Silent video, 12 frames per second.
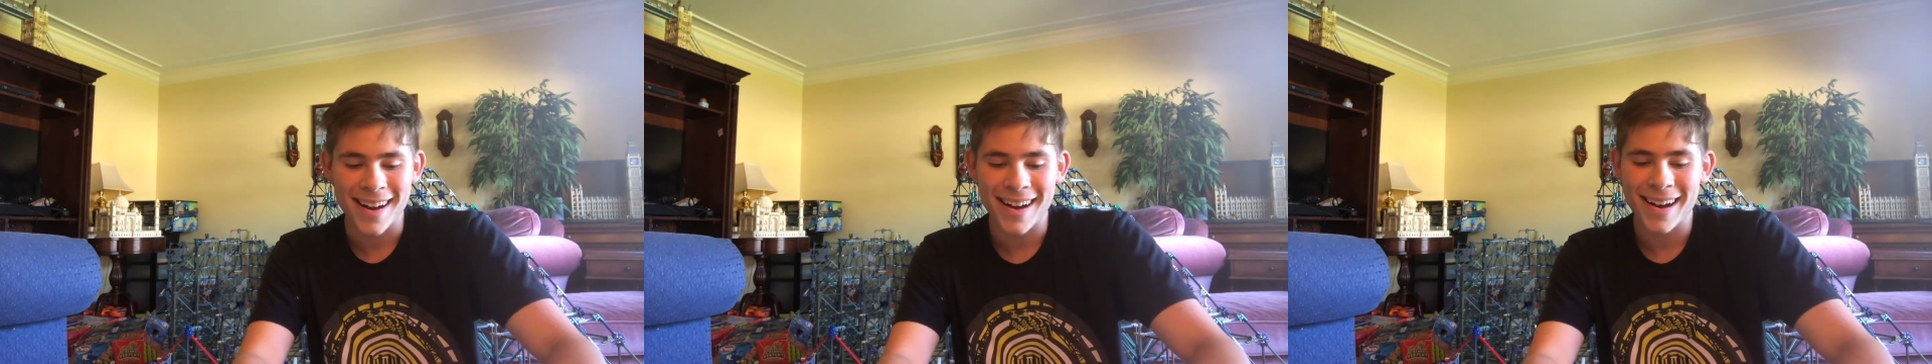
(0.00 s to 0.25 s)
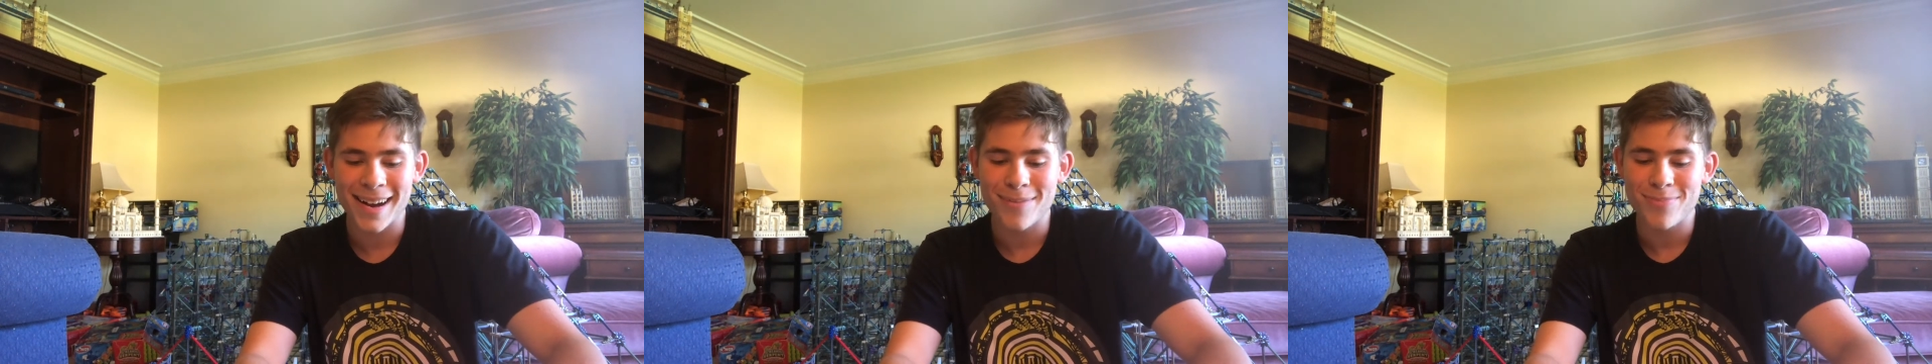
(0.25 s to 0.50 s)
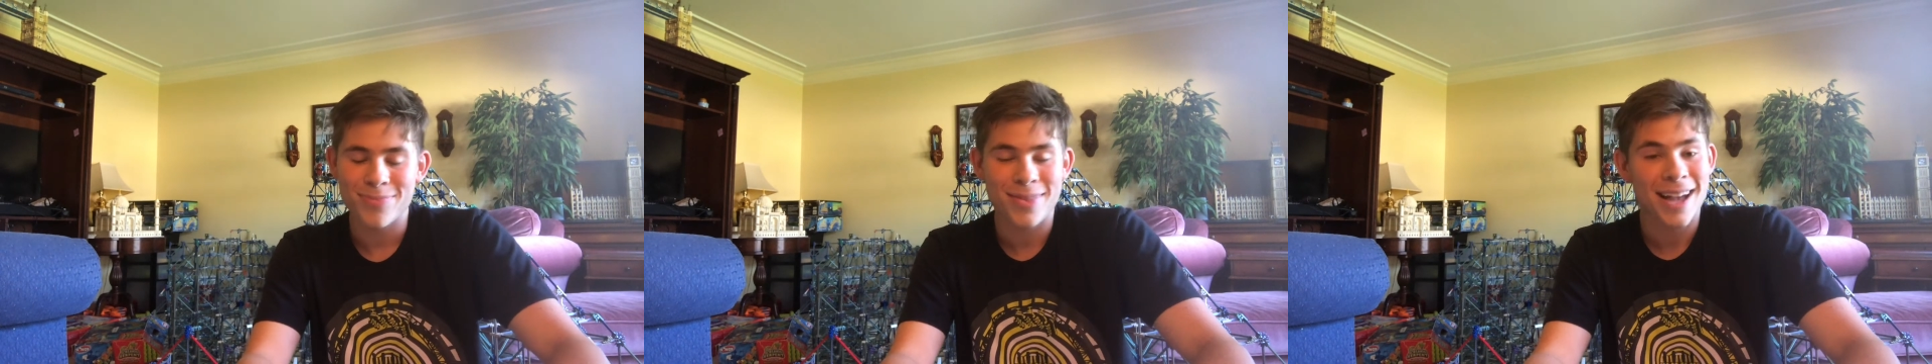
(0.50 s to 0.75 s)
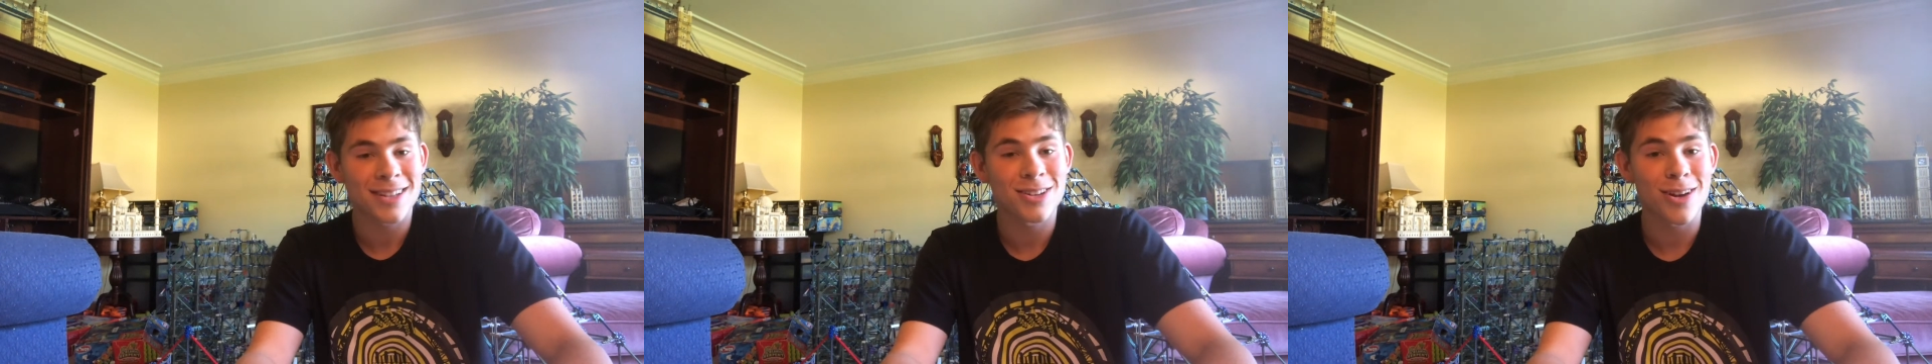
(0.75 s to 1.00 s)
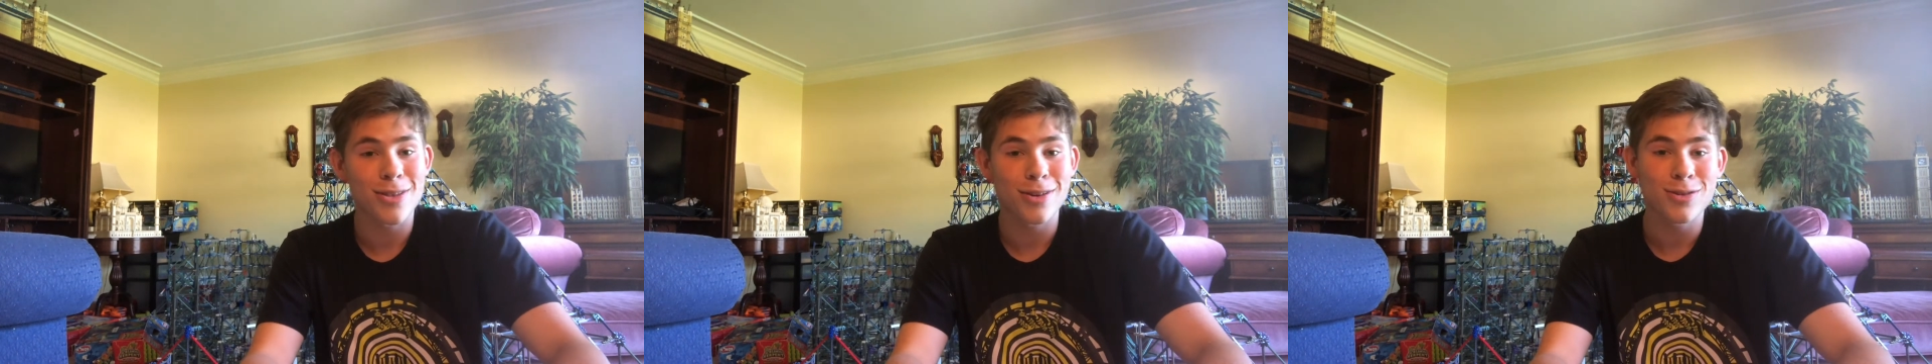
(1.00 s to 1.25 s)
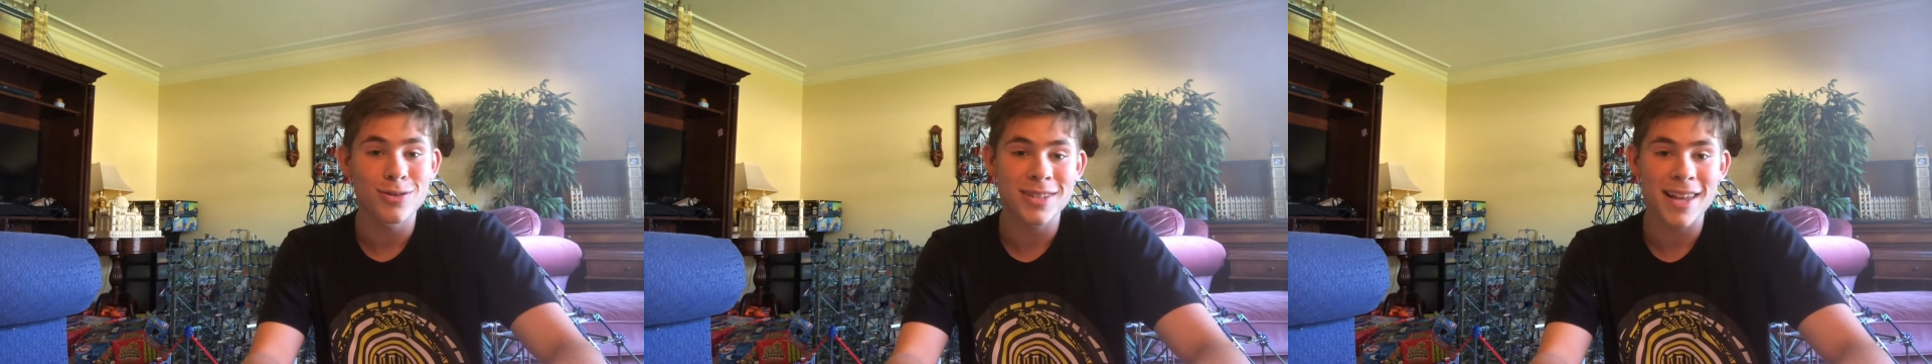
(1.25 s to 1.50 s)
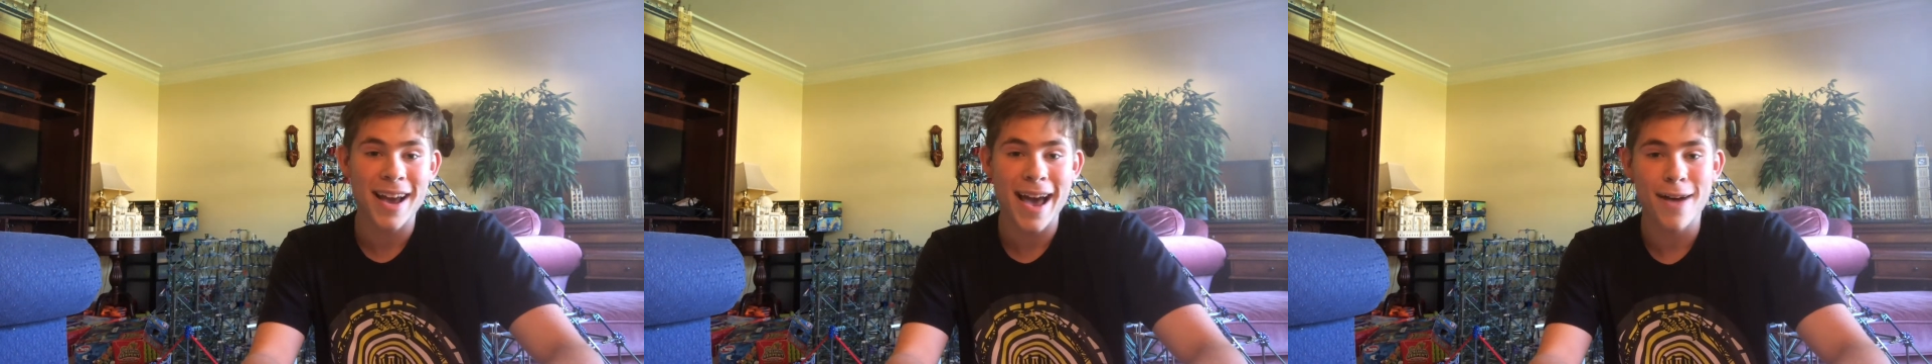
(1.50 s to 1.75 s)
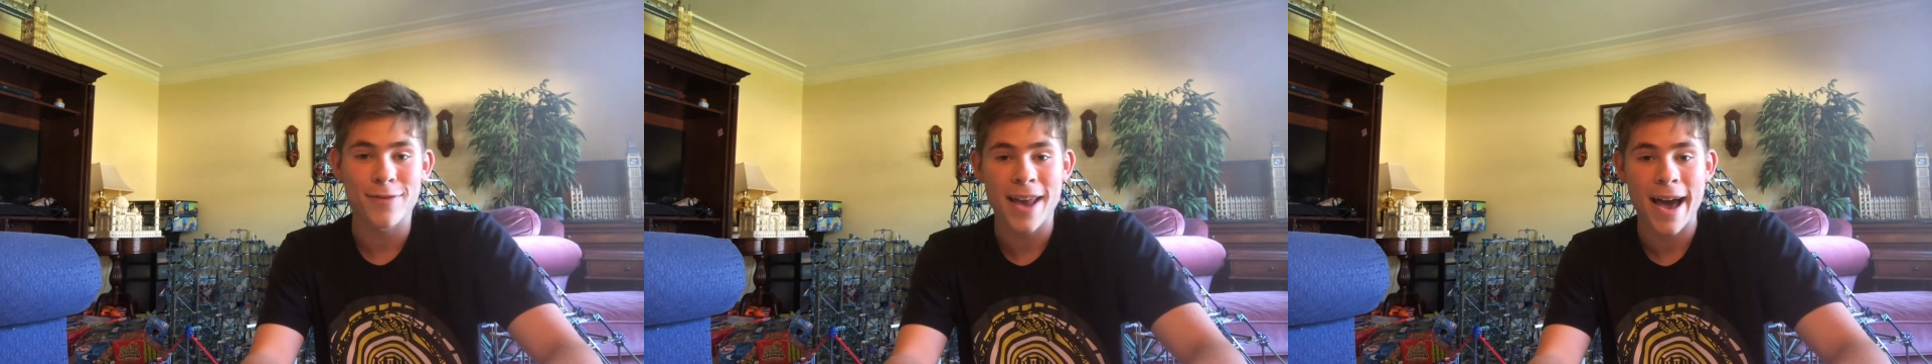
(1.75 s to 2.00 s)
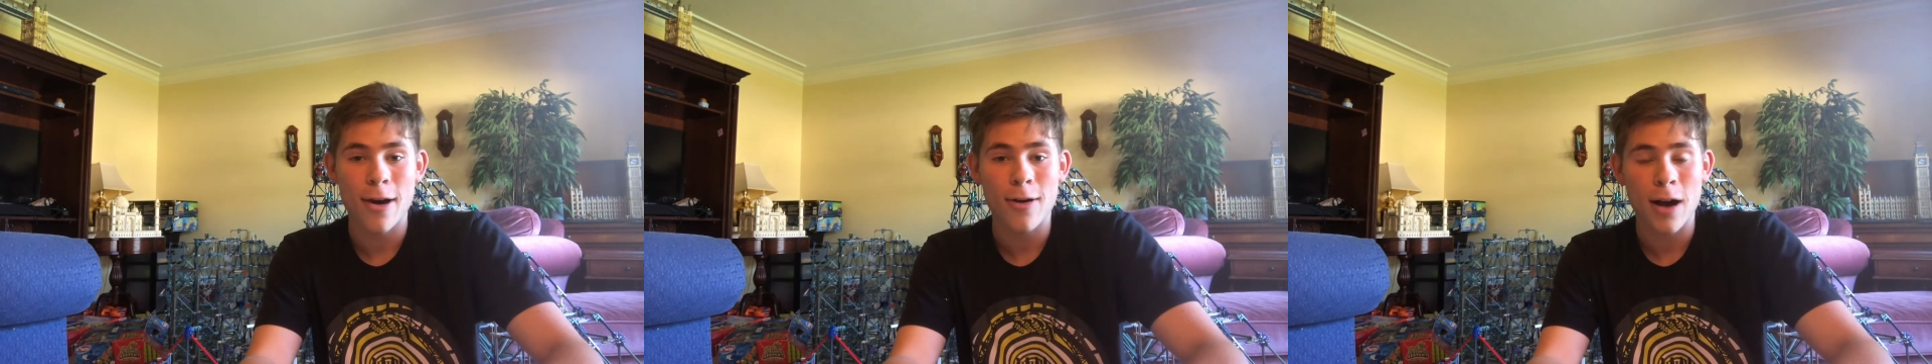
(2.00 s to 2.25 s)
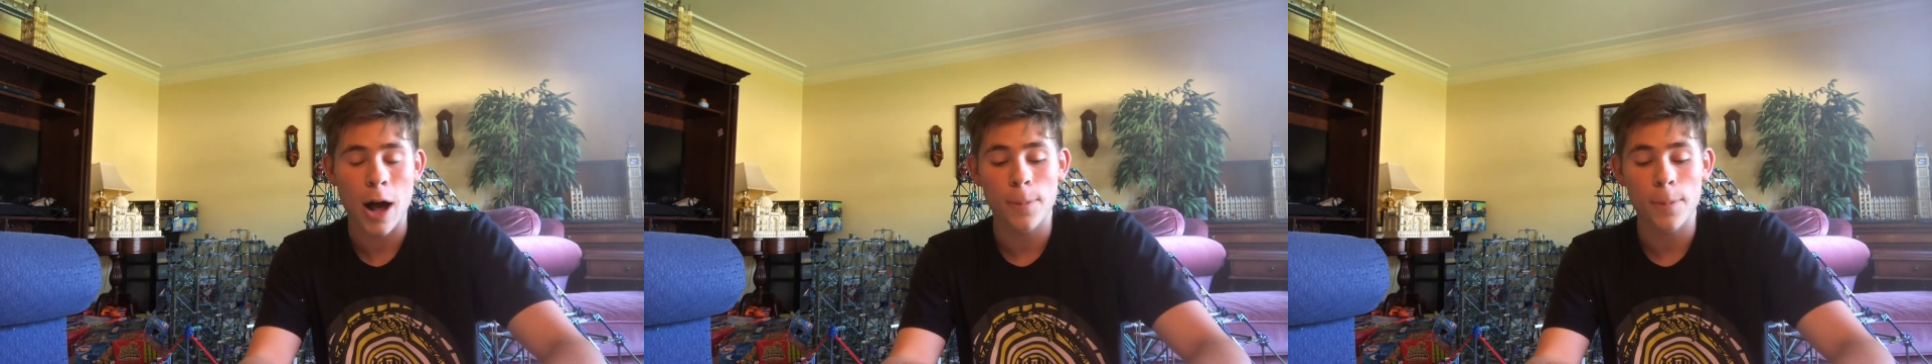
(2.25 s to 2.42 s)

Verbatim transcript: Um, that's all the news that I have now.